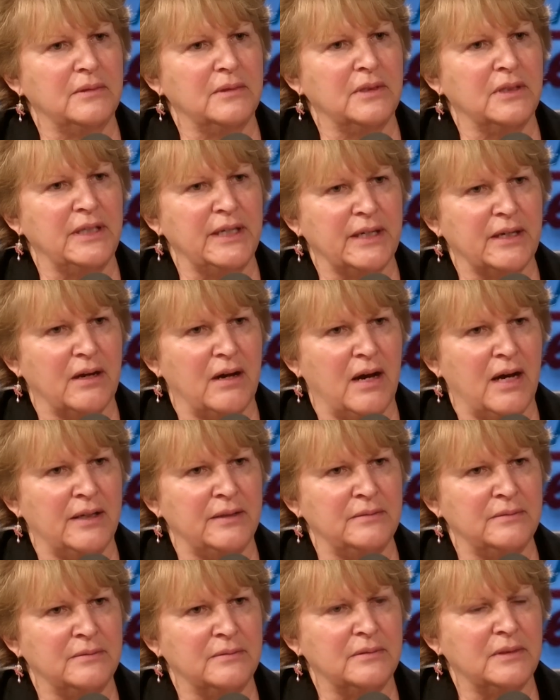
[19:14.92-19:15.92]
click
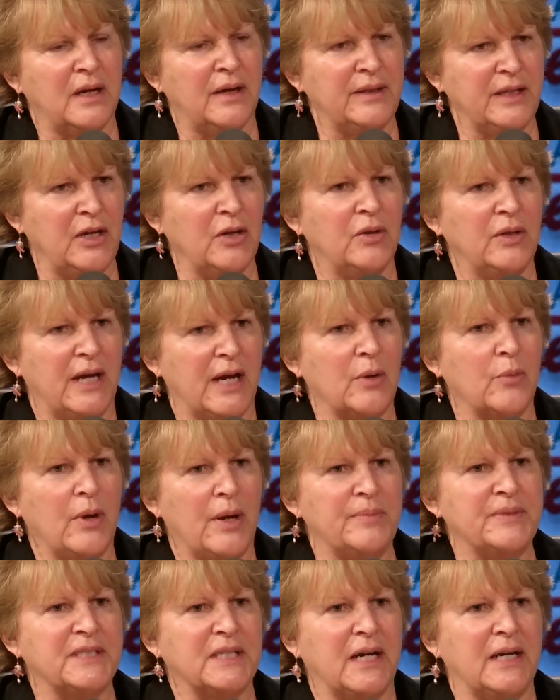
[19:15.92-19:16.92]
on the OLAC
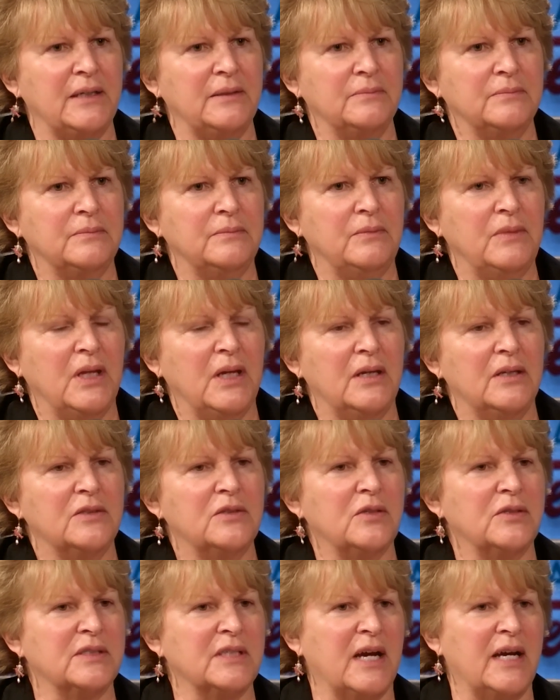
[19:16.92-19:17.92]
website.
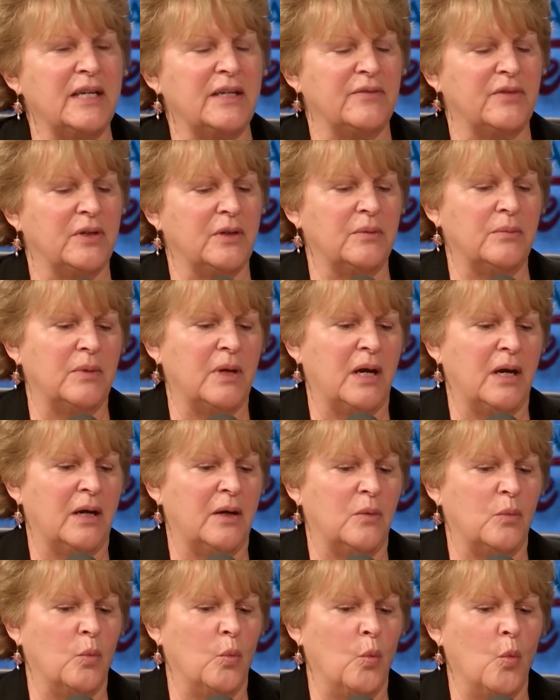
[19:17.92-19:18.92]
So it's kind of
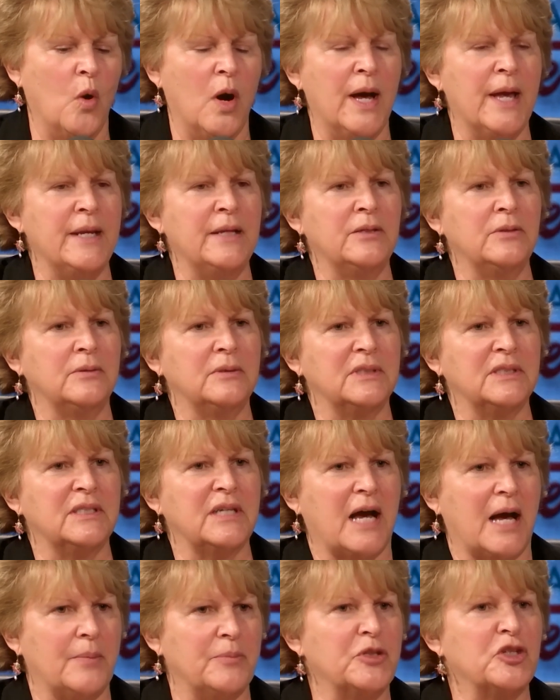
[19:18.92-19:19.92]
a
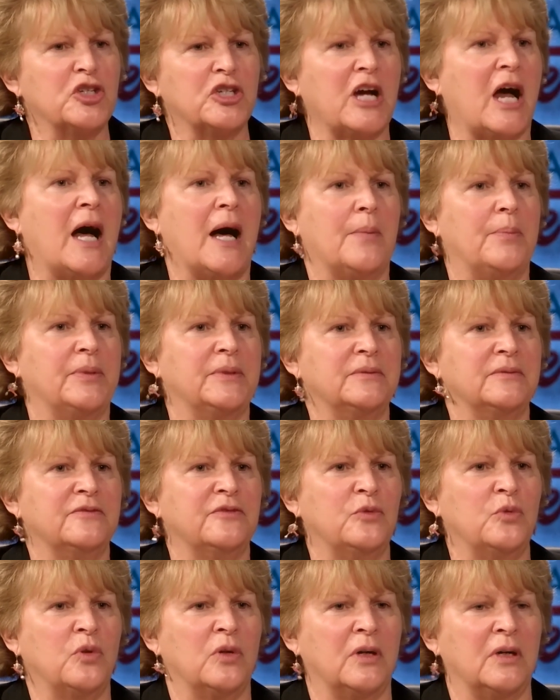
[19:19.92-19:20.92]
one-stop shop
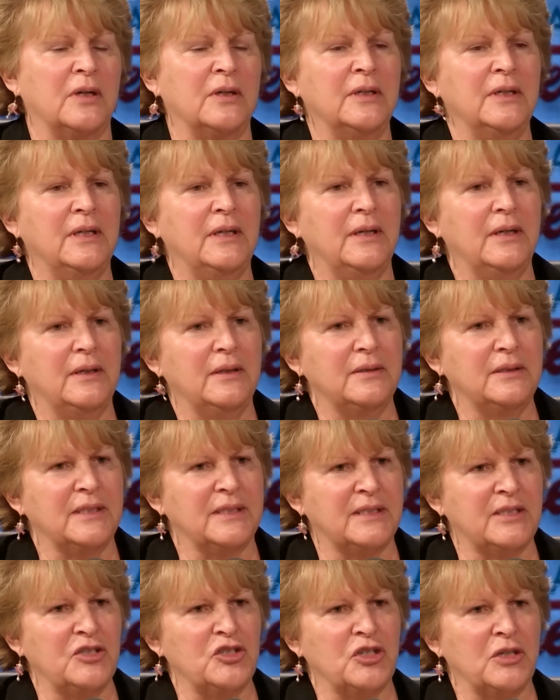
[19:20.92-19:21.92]
for
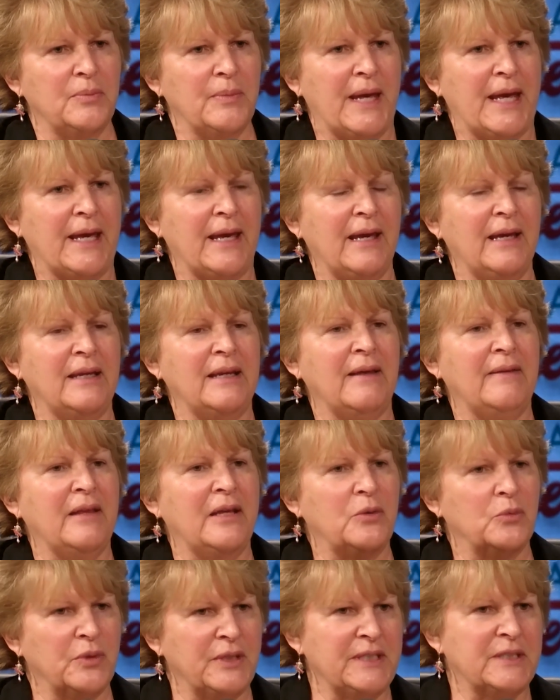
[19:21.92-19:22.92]
decision-making and
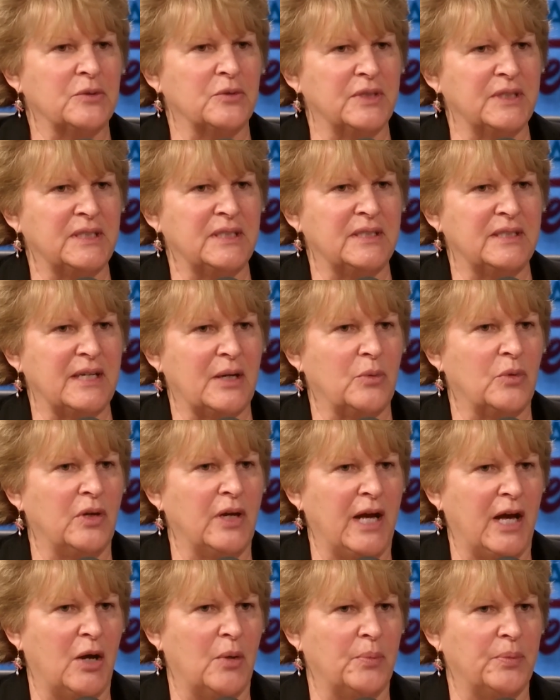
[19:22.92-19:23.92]
then resources that will
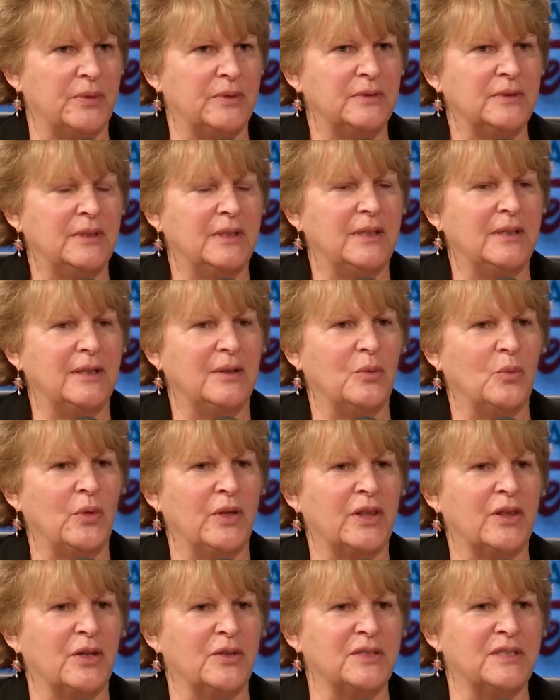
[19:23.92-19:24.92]
help
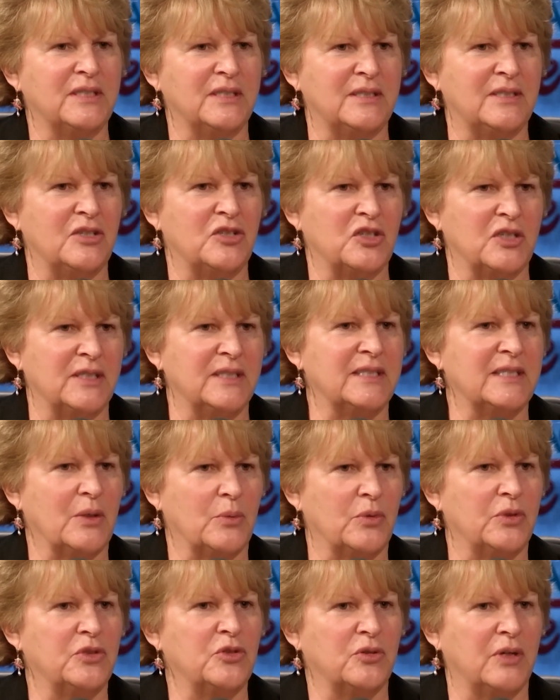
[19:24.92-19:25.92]
with those decisions
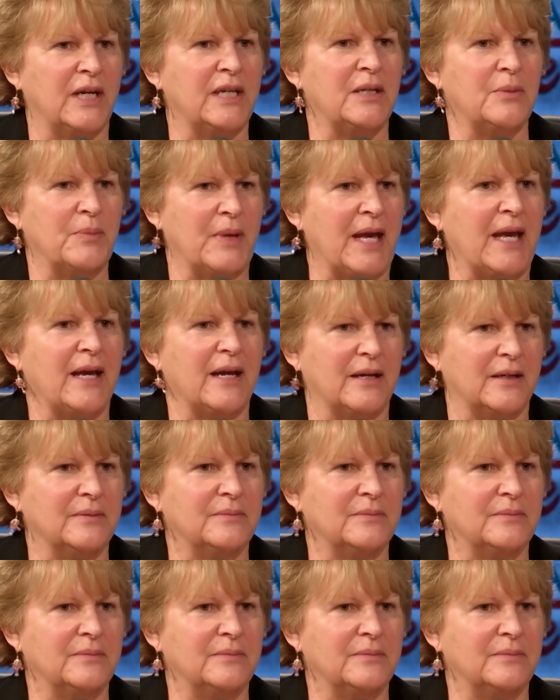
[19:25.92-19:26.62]
that we're trying to make.